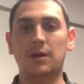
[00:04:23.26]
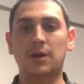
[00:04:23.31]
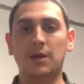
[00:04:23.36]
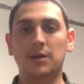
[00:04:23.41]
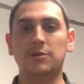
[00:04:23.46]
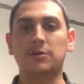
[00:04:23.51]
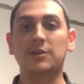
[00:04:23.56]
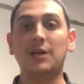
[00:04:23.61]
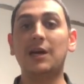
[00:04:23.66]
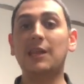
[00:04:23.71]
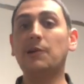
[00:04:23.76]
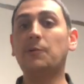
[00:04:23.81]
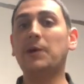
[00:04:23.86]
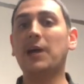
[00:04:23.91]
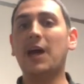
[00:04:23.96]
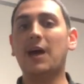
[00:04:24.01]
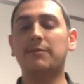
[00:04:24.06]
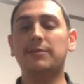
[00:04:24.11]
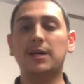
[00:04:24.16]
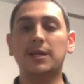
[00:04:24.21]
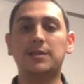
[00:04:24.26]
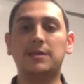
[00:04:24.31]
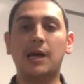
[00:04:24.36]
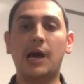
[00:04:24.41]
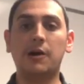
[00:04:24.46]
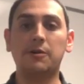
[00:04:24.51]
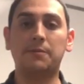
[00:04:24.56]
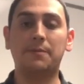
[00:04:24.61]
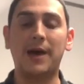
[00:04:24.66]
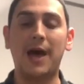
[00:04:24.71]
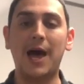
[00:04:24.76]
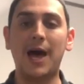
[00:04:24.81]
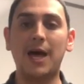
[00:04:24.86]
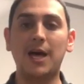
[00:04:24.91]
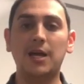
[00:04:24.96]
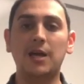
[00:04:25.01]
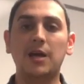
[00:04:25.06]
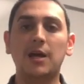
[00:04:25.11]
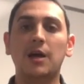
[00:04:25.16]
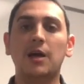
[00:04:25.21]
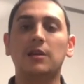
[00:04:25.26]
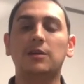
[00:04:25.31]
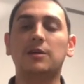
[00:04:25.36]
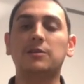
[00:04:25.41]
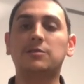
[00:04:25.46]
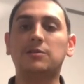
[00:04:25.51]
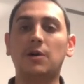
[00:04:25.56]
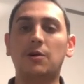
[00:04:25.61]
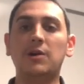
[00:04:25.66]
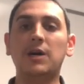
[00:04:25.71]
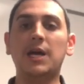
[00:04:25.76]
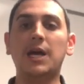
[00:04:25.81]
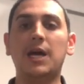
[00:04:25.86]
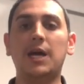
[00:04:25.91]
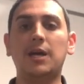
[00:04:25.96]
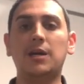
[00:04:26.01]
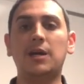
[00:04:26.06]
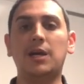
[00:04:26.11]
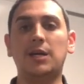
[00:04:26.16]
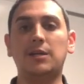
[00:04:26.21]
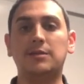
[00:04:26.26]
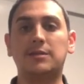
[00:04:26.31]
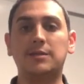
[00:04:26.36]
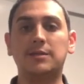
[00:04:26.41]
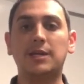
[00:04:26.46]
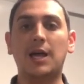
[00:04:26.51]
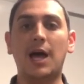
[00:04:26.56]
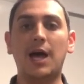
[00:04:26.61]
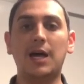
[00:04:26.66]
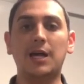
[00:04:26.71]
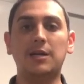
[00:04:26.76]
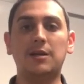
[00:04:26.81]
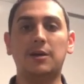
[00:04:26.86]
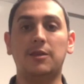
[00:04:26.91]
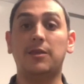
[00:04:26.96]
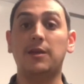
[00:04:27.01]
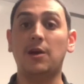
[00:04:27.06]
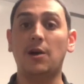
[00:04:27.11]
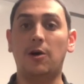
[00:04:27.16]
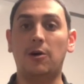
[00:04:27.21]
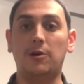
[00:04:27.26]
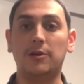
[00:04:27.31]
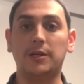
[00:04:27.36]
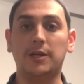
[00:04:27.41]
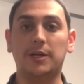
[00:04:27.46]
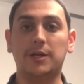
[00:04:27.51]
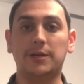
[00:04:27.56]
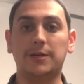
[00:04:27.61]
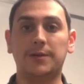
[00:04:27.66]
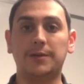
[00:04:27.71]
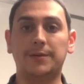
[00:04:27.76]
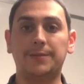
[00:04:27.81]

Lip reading: So now that we have that down pat, let's go ahead and side the ulna.